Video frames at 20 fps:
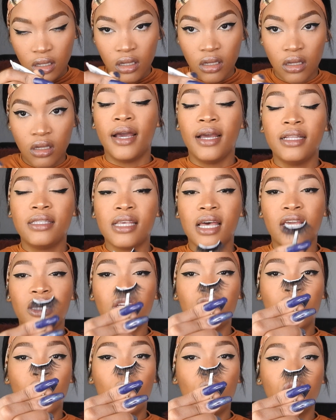But
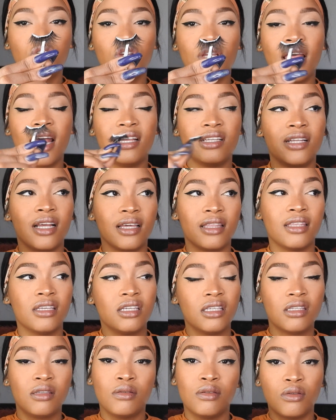I hold your lash like
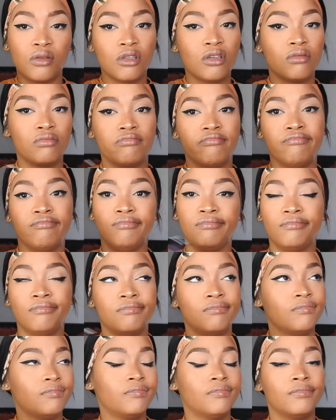this.
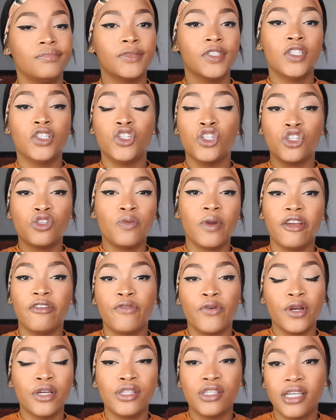Just wait
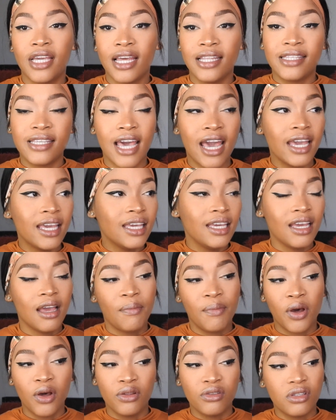for it to get tacky,
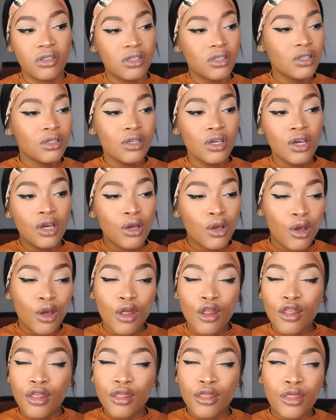about
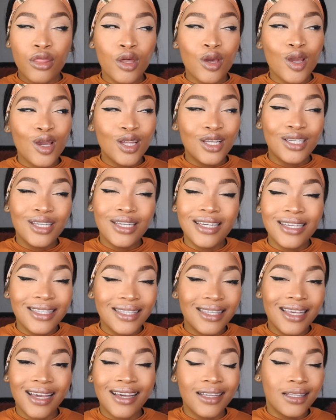30
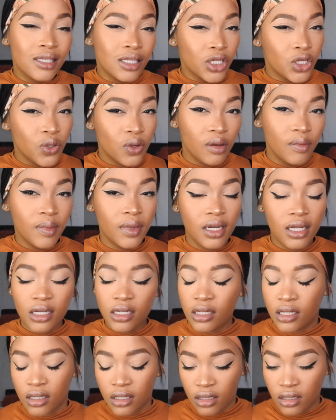seconds to a
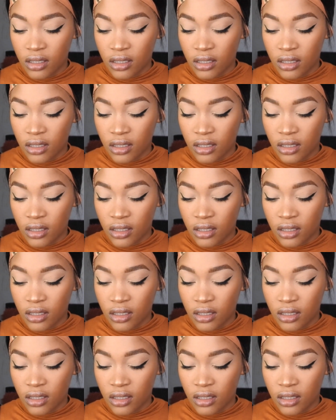minute.